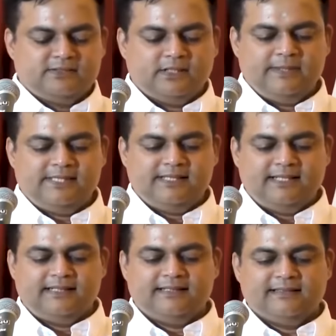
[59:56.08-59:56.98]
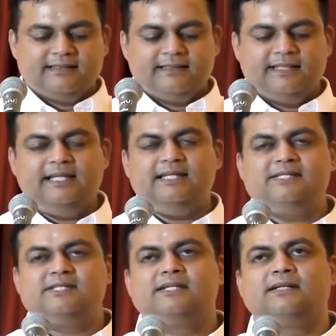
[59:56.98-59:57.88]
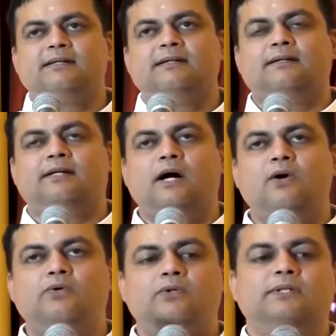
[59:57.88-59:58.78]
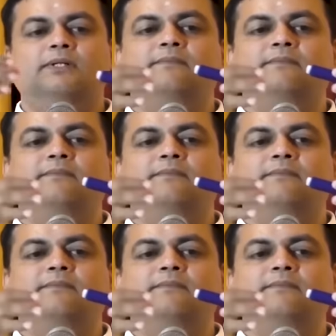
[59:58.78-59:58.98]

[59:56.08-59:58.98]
Swami said, each round